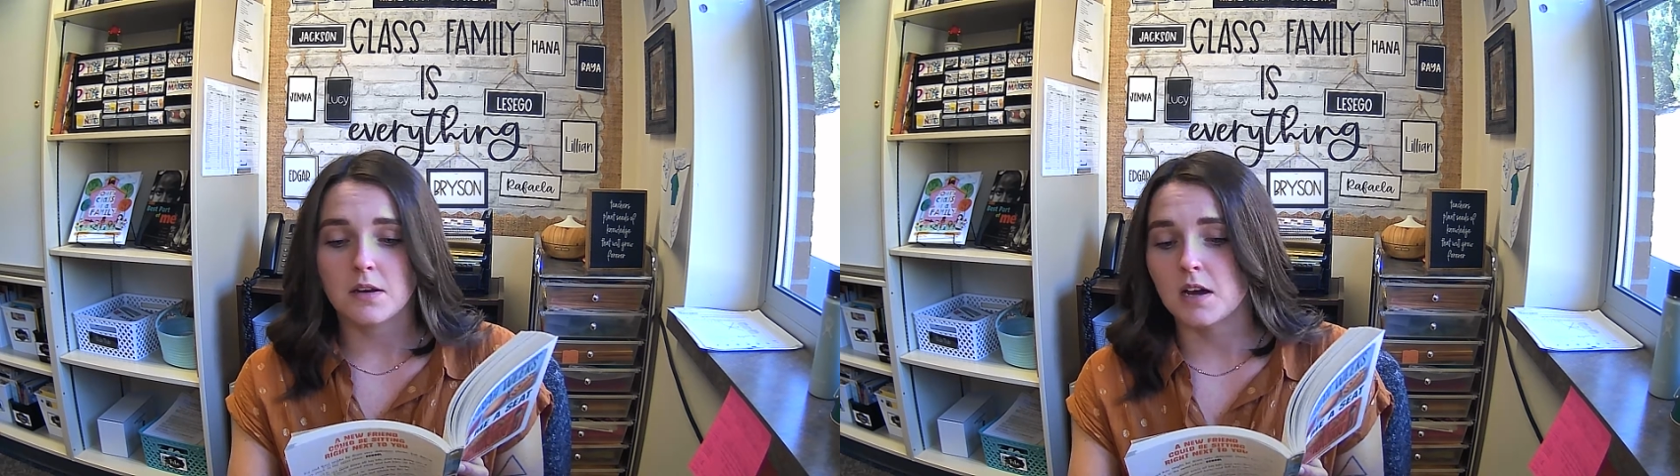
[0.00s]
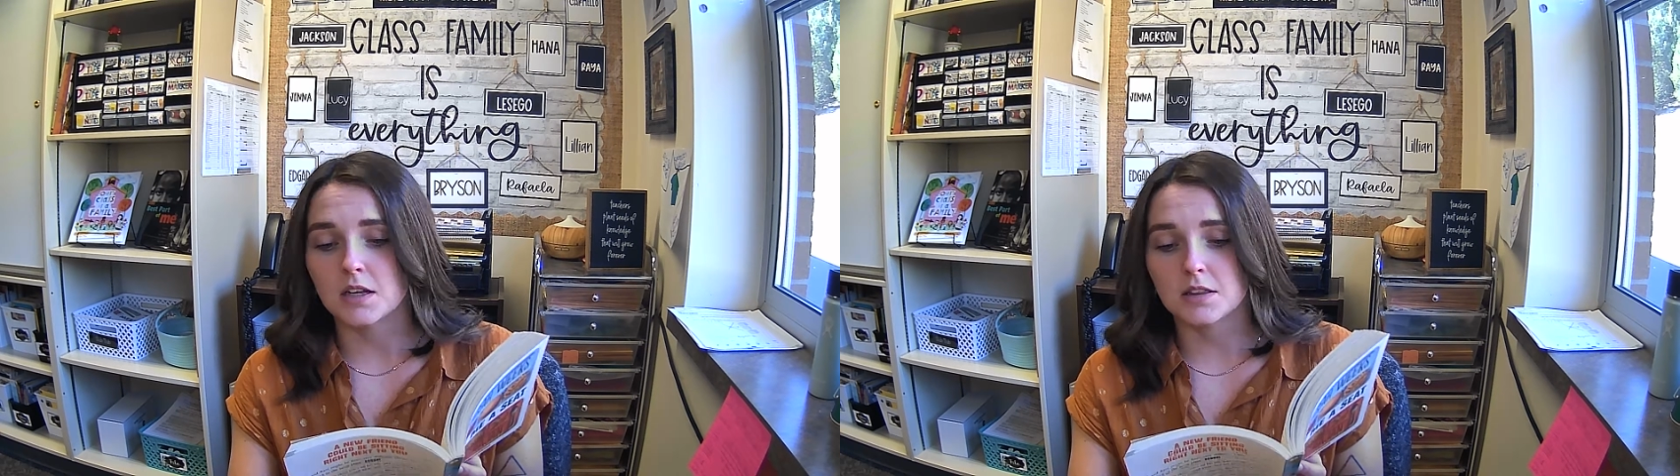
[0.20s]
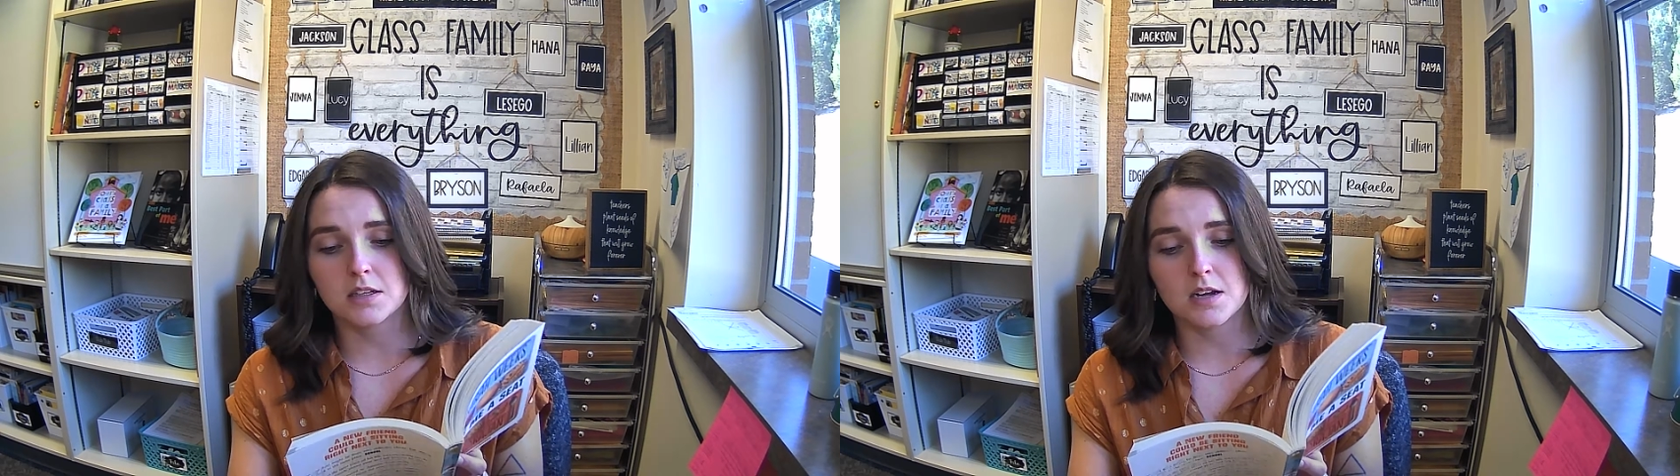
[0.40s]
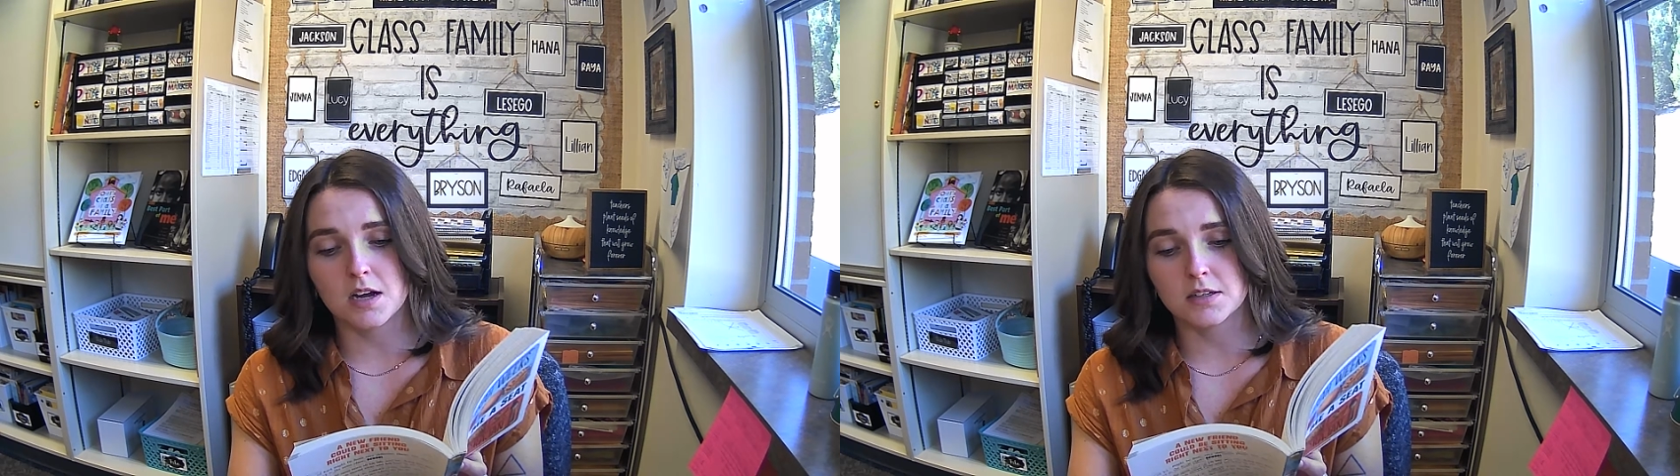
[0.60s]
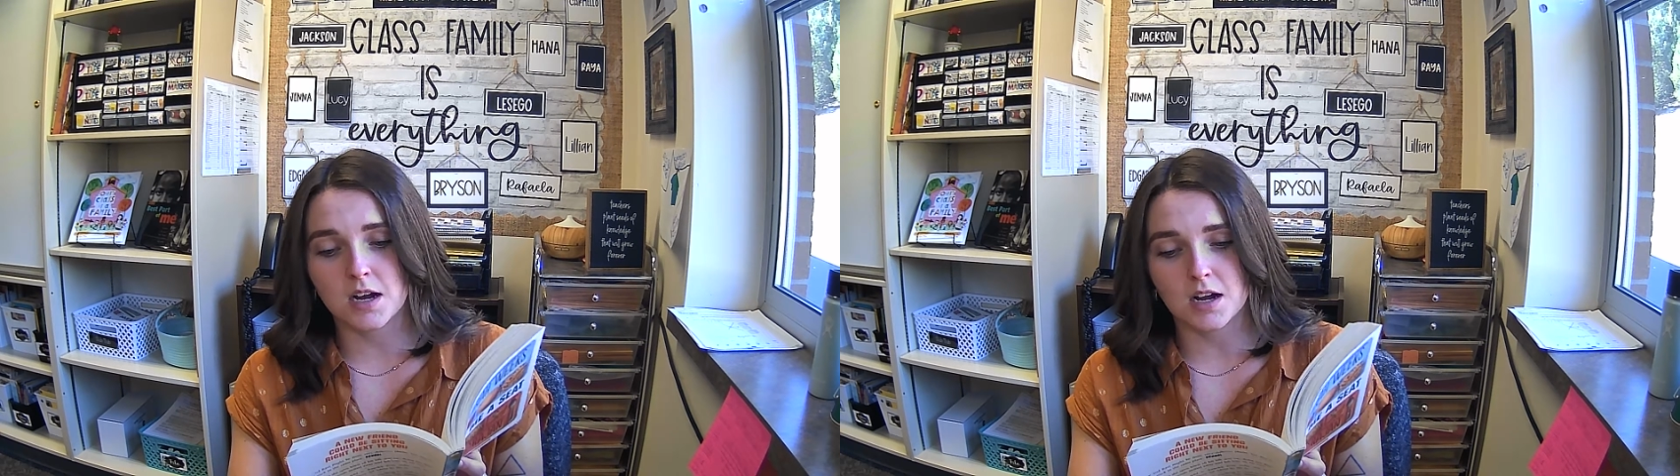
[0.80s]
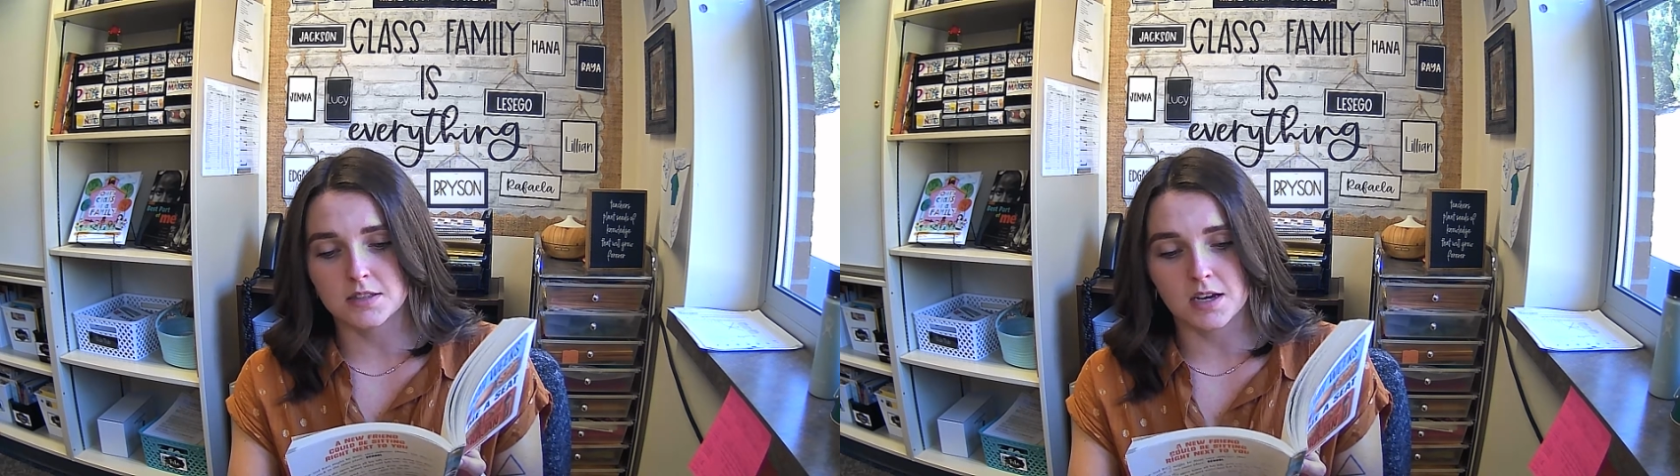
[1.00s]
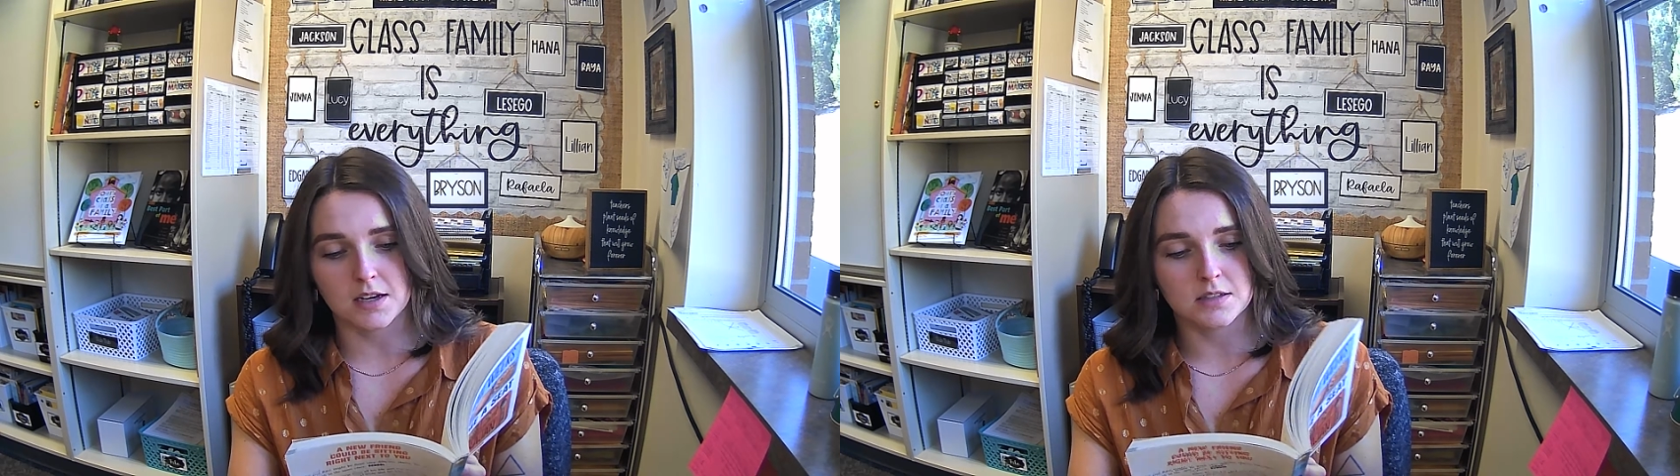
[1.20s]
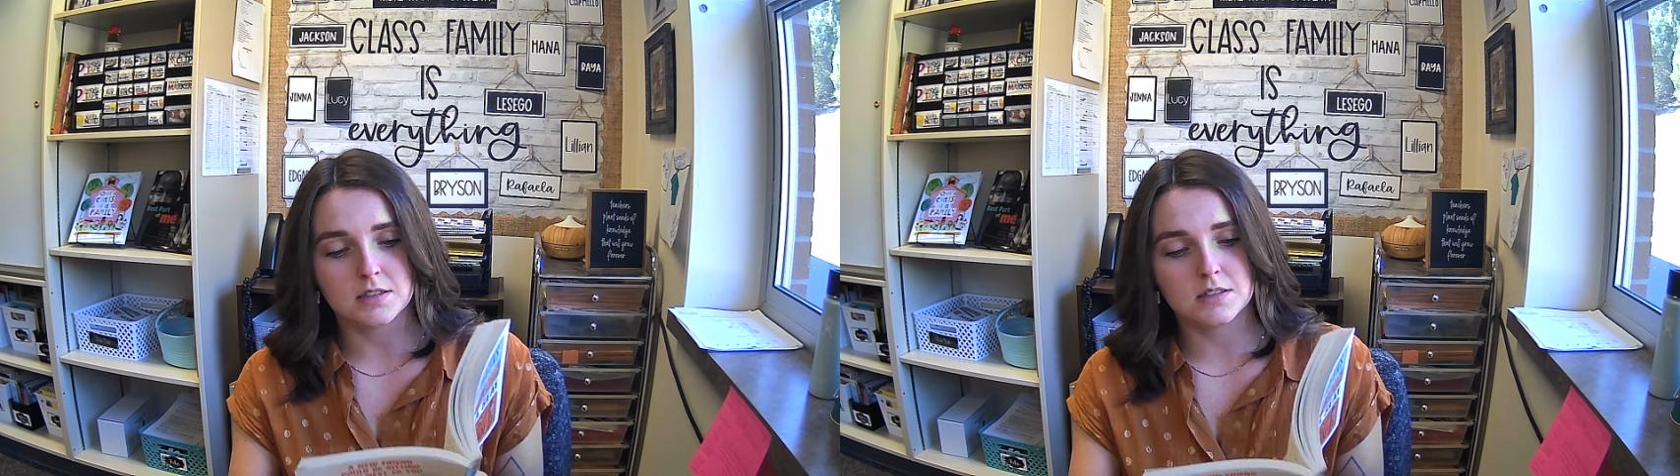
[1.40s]
Not the
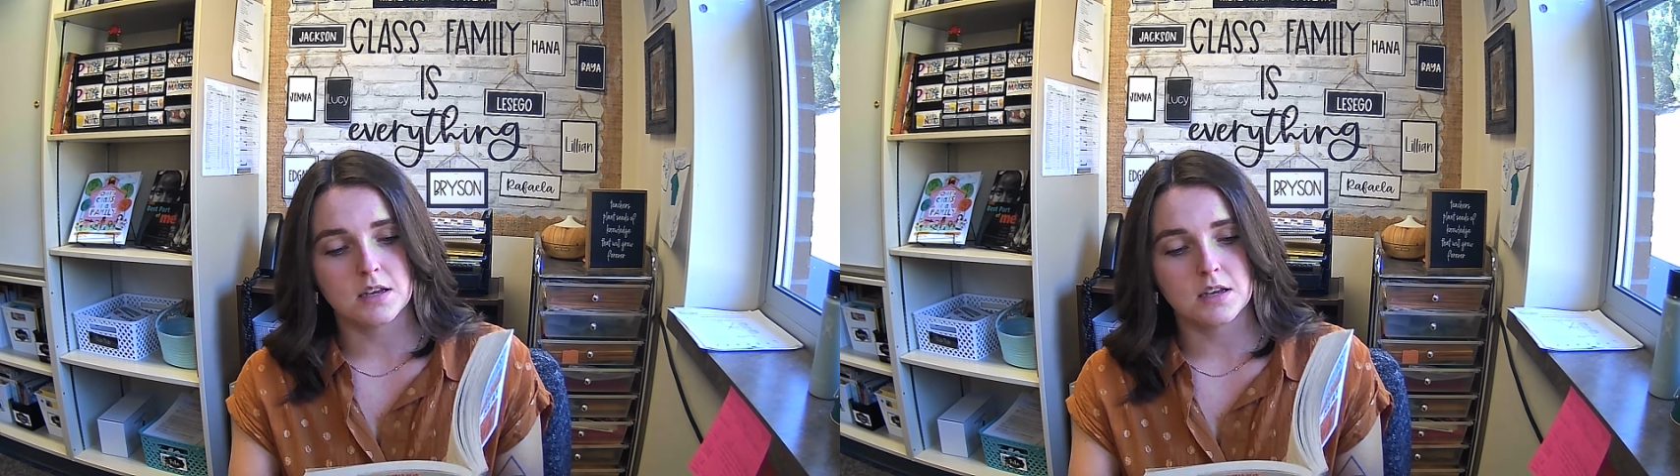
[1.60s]
non-katais,